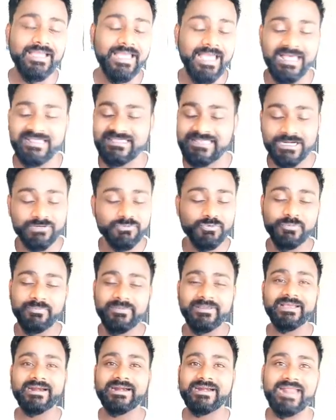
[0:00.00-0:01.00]
and that would
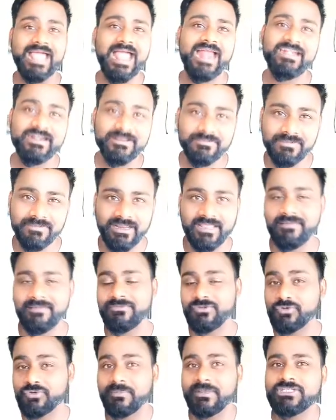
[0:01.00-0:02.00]
be a random
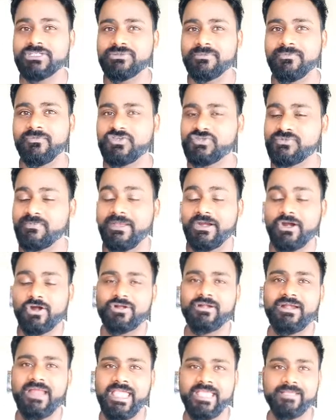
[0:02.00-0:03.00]
name which may
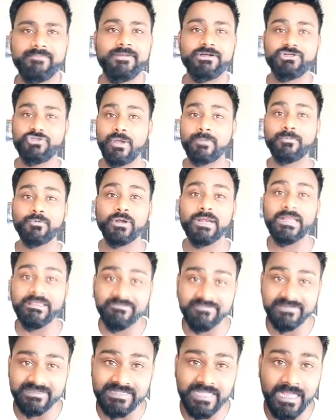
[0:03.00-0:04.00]
not like, but you have to
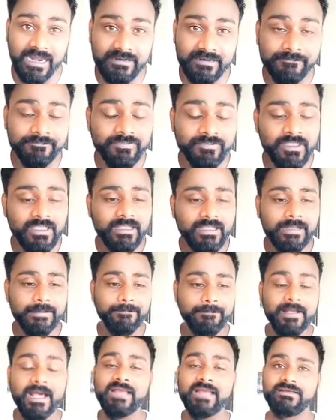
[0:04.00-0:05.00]
live with that.
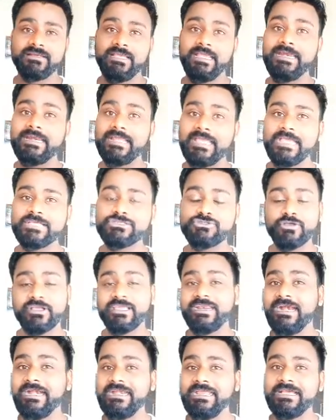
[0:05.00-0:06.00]
But in case you're
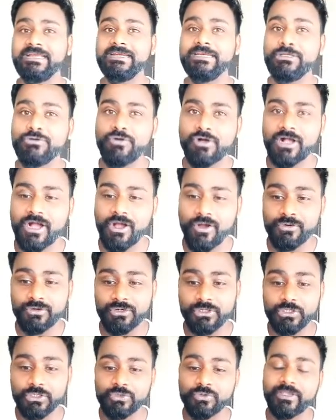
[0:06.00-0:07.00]
creating a new
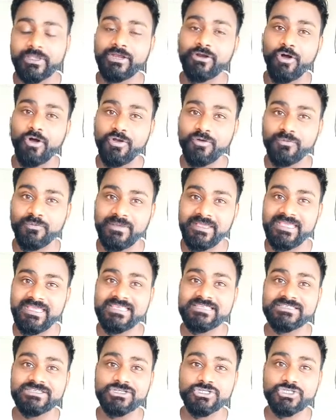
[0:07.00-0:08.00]
account, you can
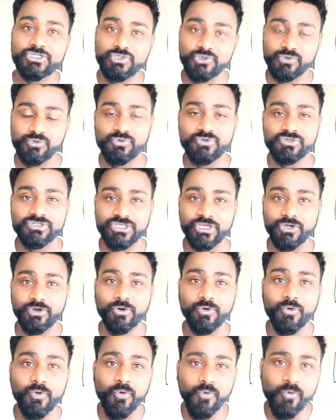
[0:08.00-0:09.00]
always choose
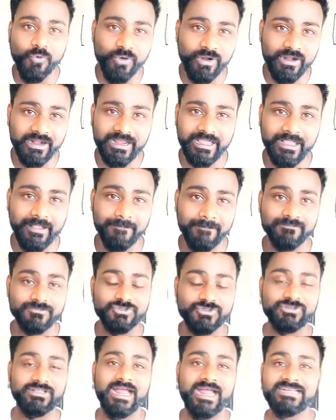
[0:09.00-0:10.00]
your own name.
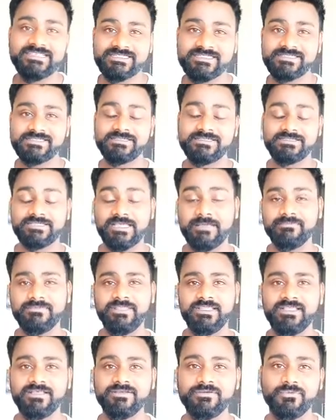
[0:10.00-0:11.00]
So that's
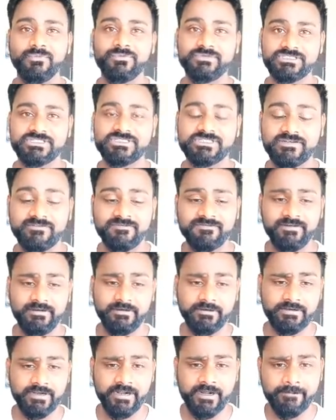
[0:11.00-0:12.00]
something which is
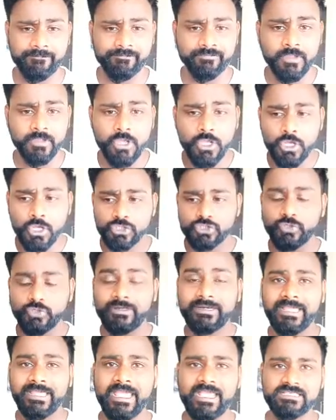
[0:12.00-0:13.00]
different, right? So
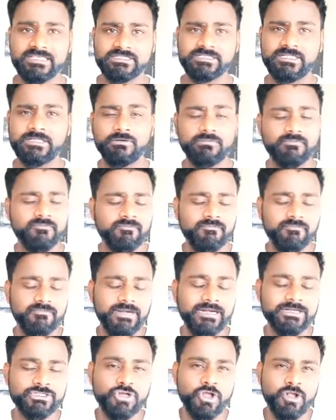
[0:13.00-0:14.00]
in case,
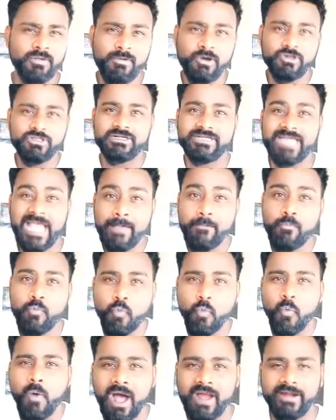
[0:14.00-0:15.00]
let's talk about the type
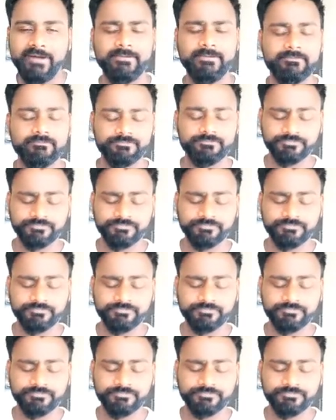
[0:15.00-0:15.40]
1,